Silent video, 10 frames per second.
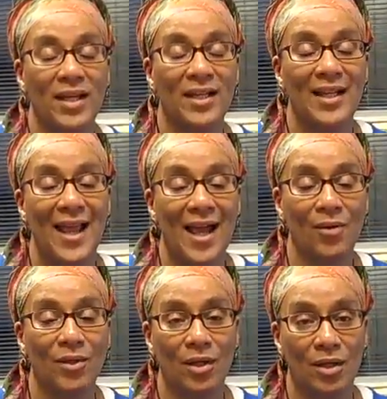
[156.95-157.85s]
in and
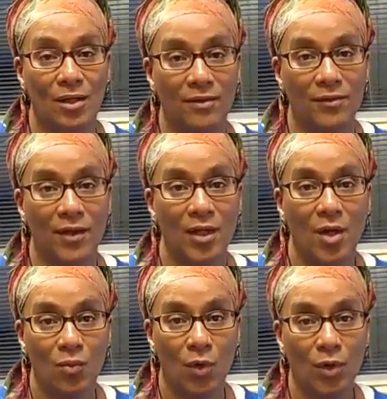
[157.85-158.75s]
out of
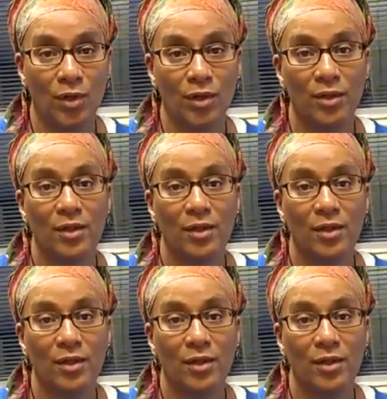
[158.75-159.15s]
work